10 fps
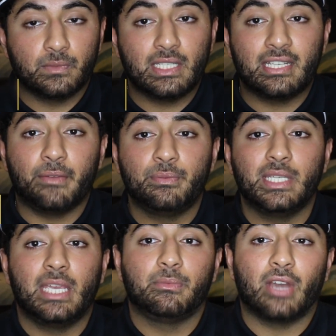This helps me
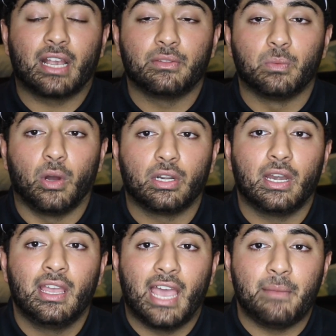keep track of the water
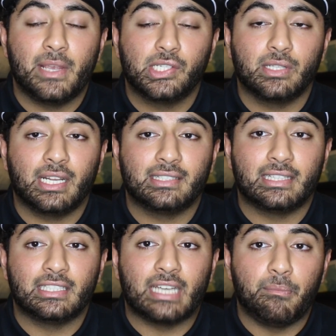and make sure that it's
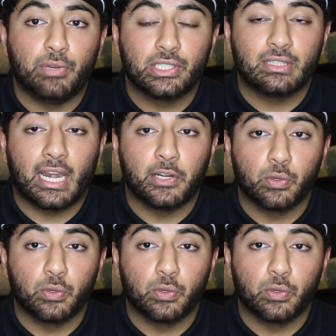at the temperature that I